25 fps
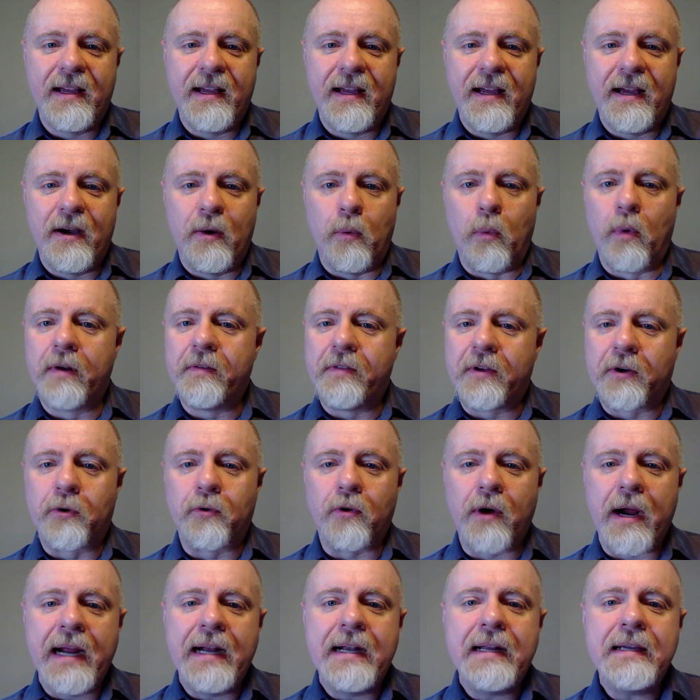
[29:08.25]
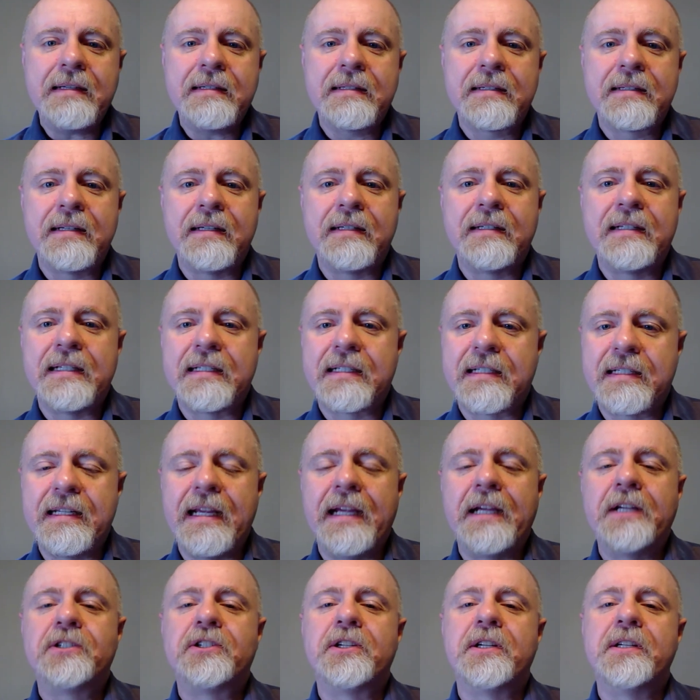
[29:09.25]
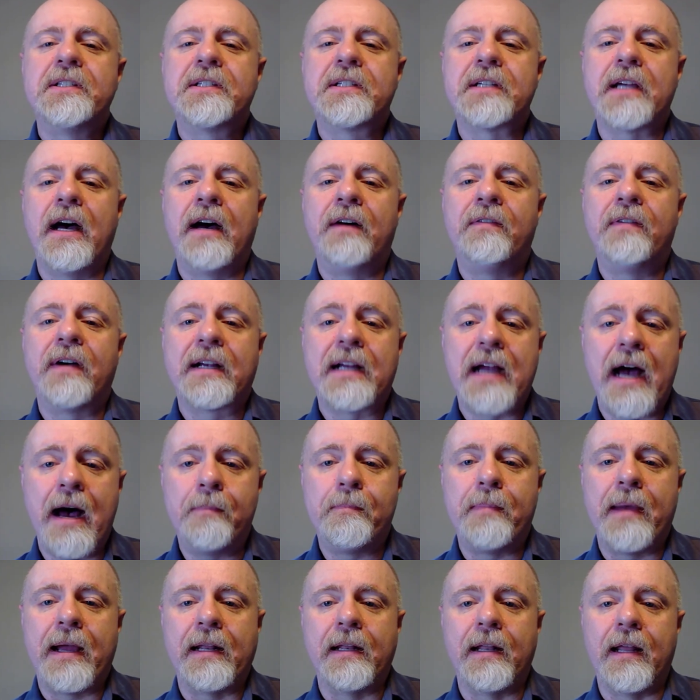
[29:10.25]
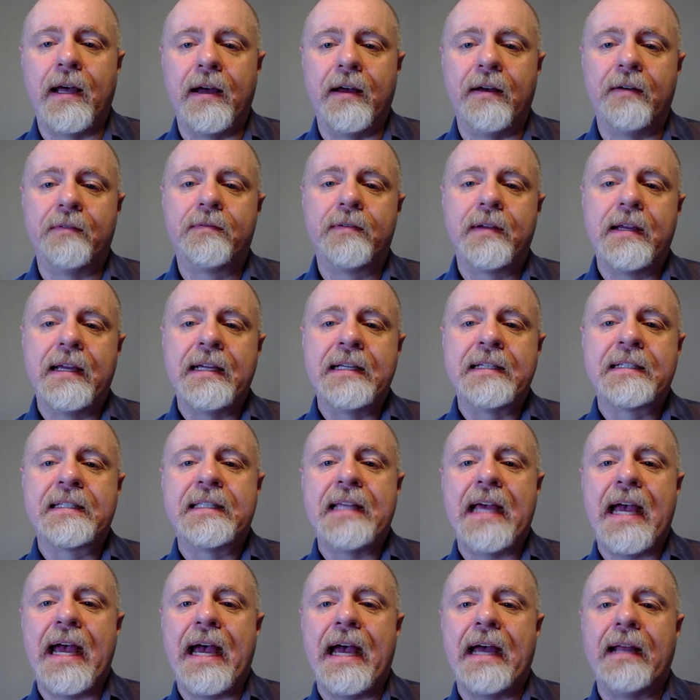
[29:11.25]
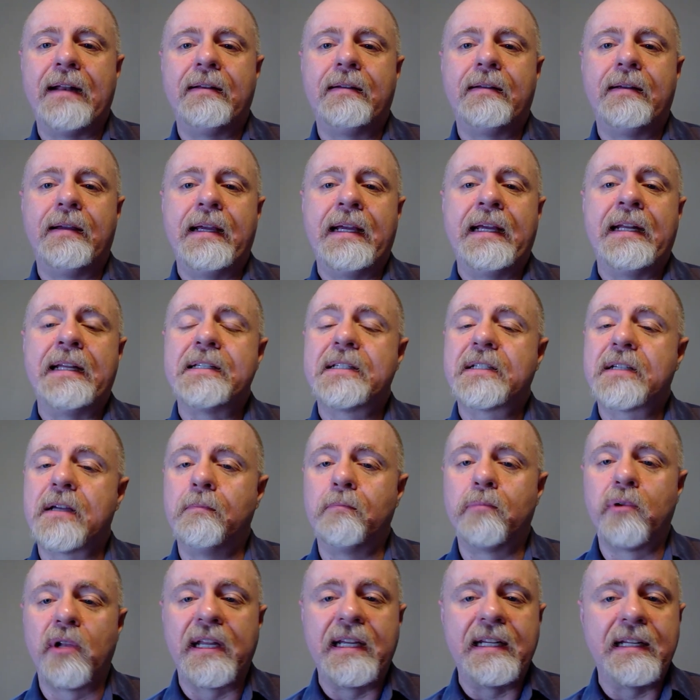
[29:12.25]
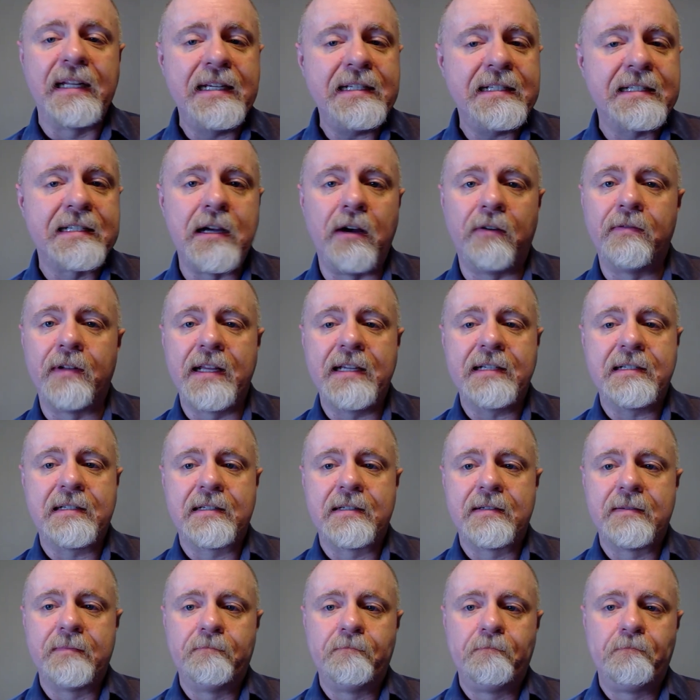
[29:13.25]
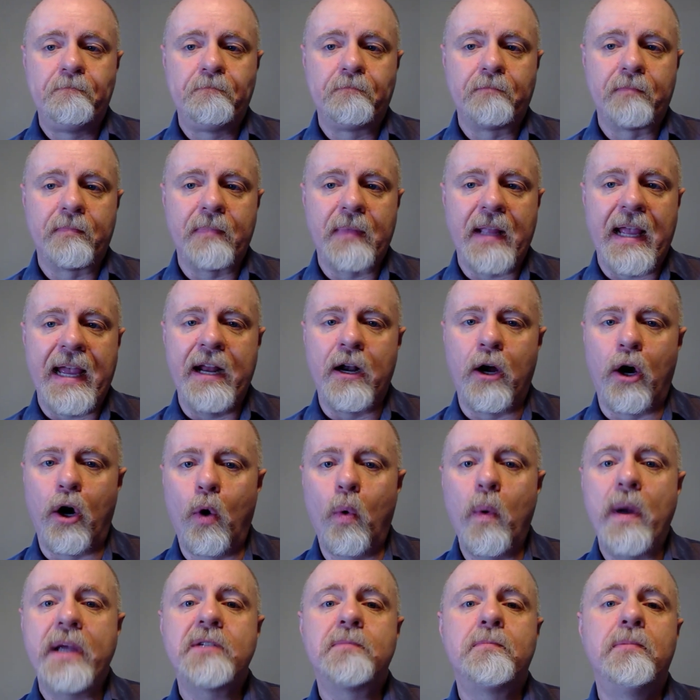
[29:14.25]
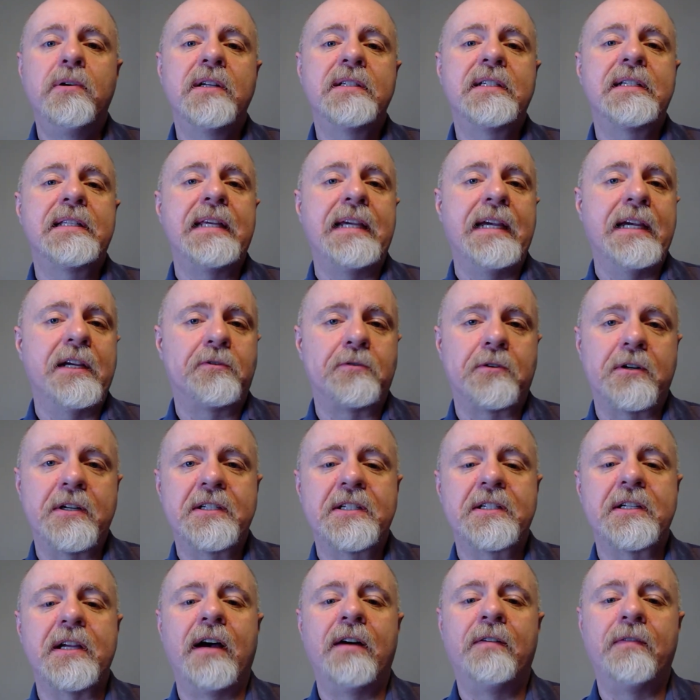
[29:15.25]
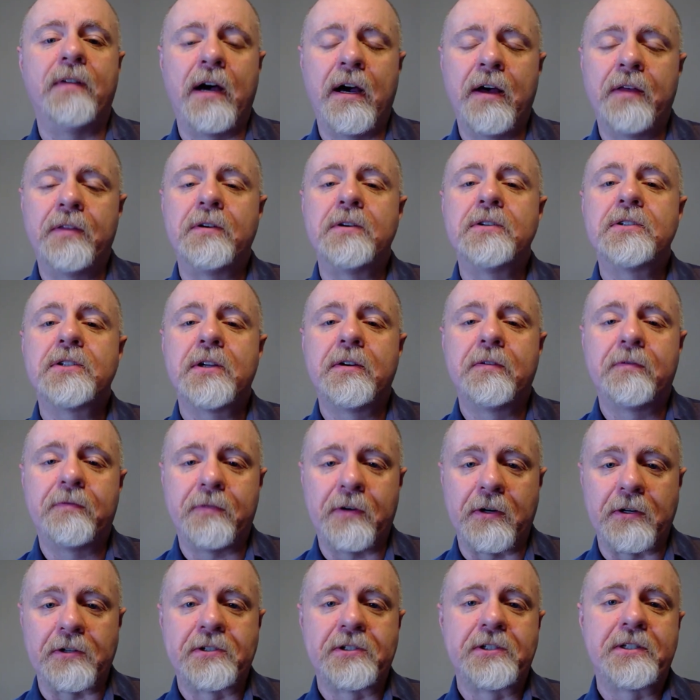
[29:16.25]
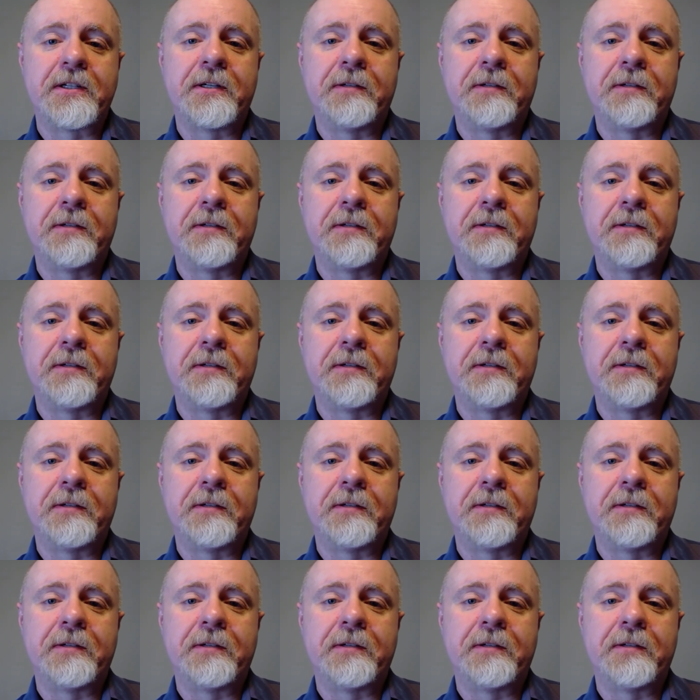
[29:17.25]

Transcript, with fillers: One of the greatest distinctions of agape love is that it is completely selfless and always puts the interests of others first.